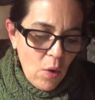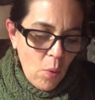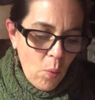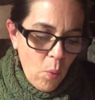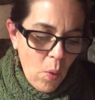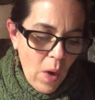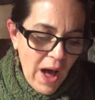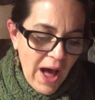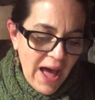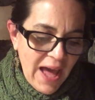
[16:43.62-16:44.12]

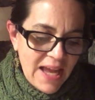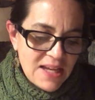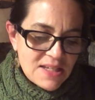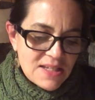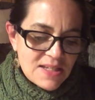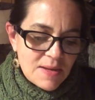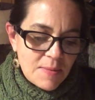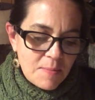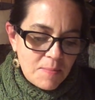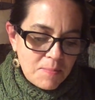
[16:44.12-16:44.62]

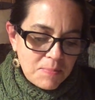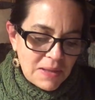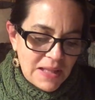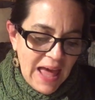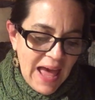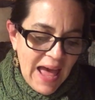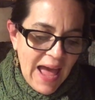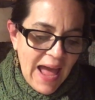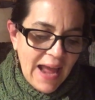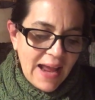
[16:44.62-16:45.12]
white,
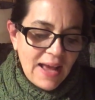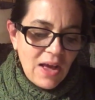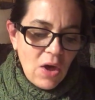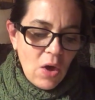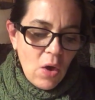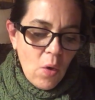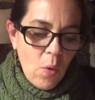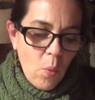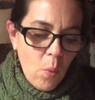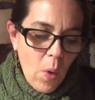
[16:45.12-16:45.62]
black,
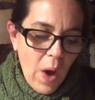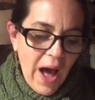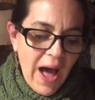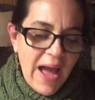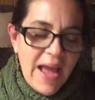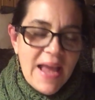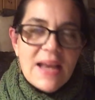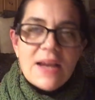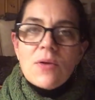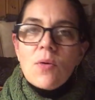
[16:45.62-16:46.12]

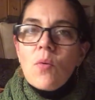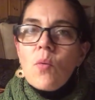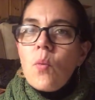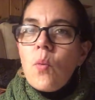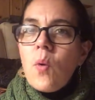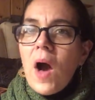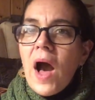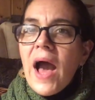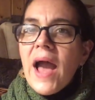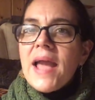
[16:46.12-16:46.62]
white,
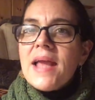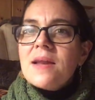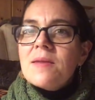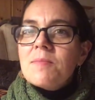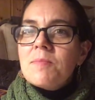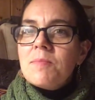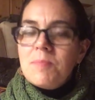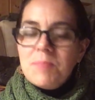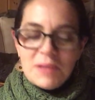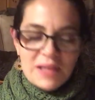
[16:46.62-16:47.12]
white,
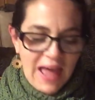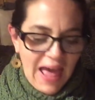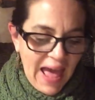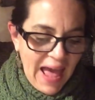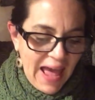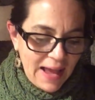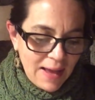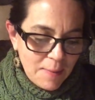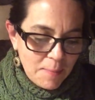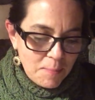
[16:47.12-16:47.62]

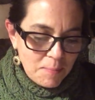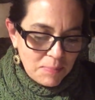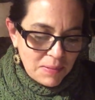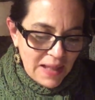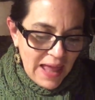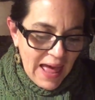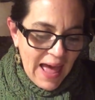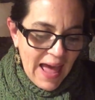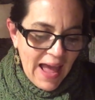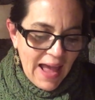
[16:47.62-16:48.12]
black,
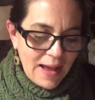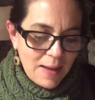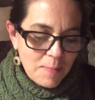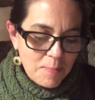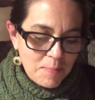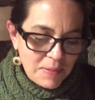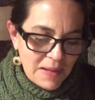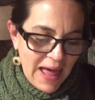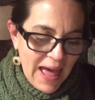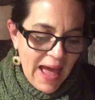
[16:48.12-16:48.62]
black,
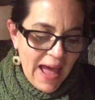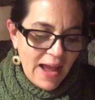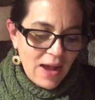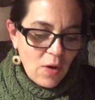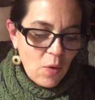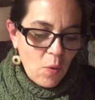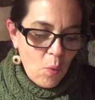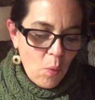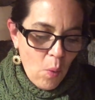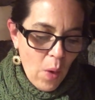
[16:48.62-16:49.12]
black,
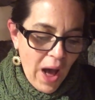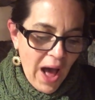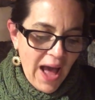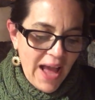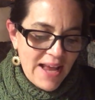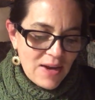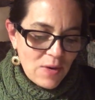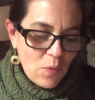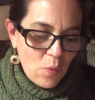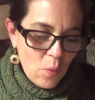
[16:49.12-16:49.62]

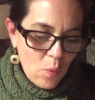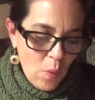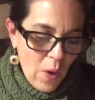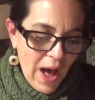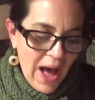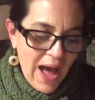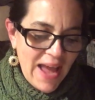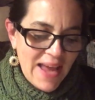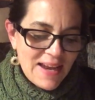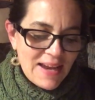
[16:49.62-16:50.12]
white,
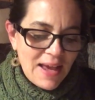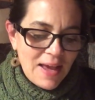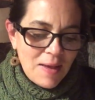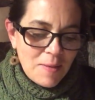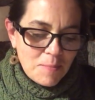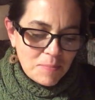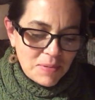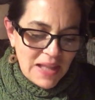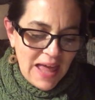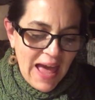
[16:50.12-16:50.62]
white,
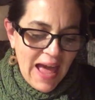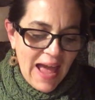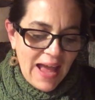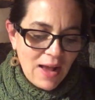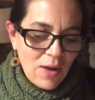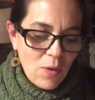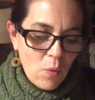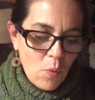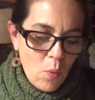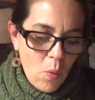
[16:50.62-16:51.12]

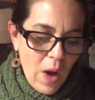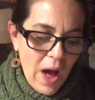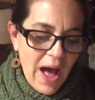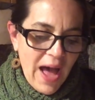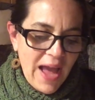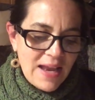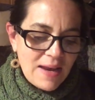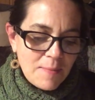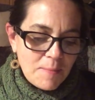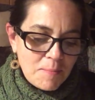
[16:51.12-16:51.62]
black,
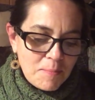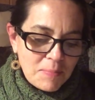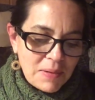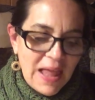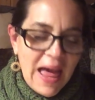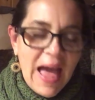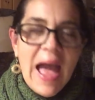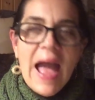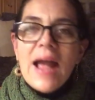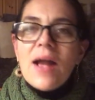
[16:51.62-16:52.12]
white,
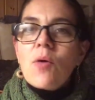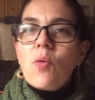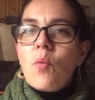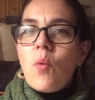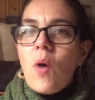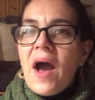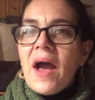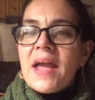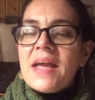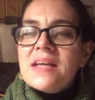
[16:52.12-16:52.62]
black,
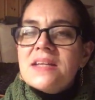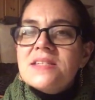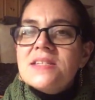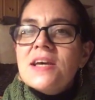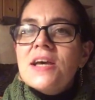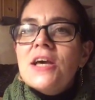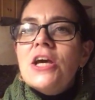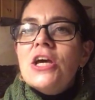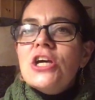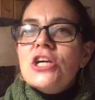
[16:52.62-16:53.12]
white,
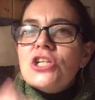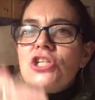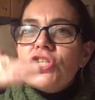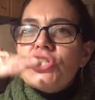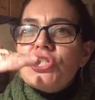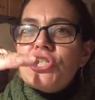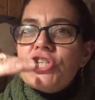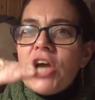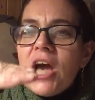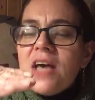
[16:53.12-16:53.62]

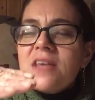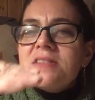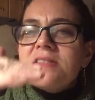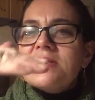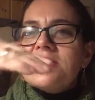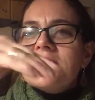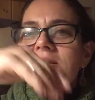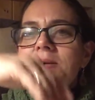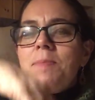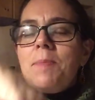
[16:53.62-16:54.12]

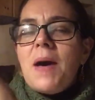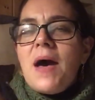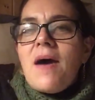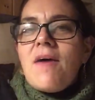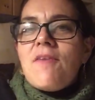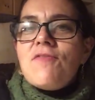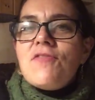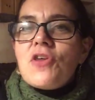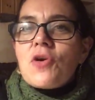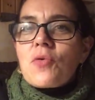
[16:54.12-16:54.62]
just
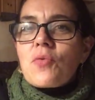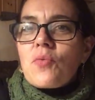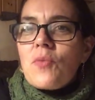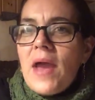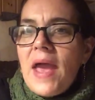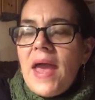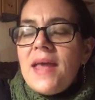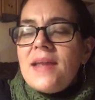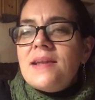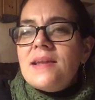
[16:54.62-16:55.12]
above the
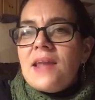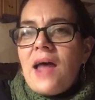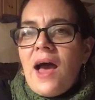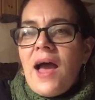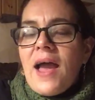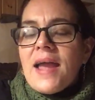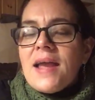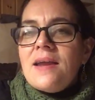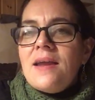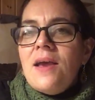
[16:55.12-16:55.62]
red
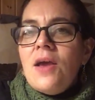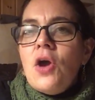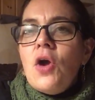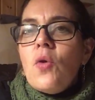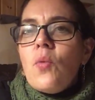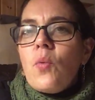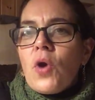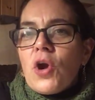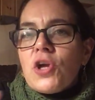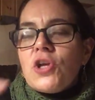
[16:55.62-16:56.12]
line
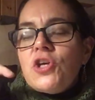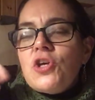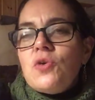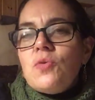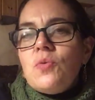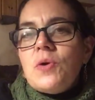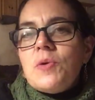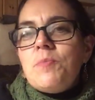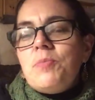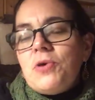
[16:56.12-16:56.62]
where you
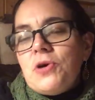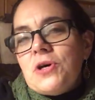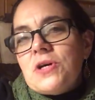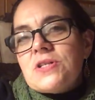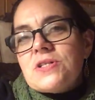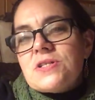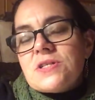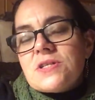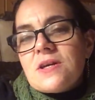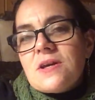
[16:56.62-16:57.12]
would
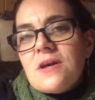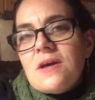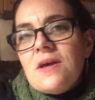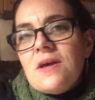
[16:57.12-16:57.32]
put